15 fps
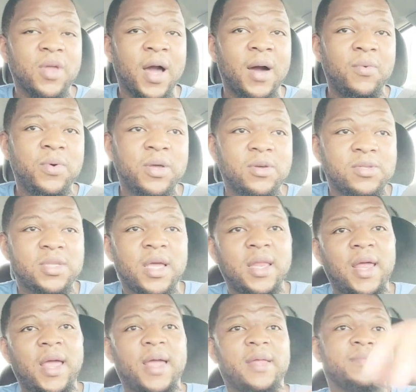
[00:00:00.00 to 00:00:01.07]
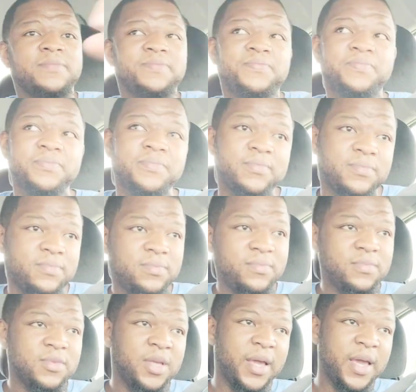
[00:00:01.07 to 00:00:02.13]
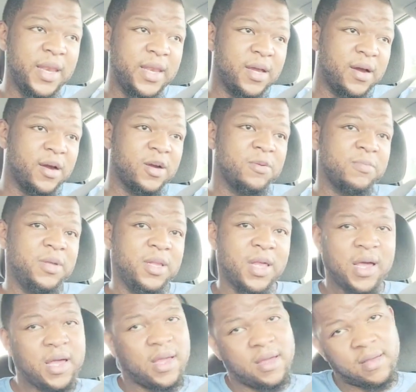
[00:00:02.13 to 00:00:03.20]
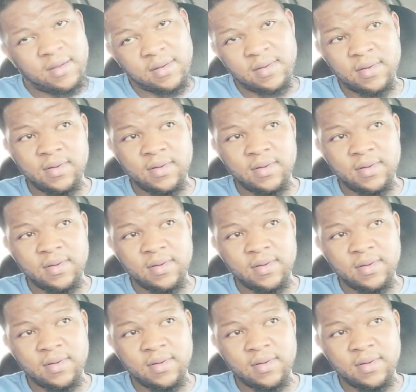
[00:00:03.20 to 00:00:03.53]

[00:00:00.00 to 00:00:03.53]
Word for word: I will say that. Eddie Hearn be lying.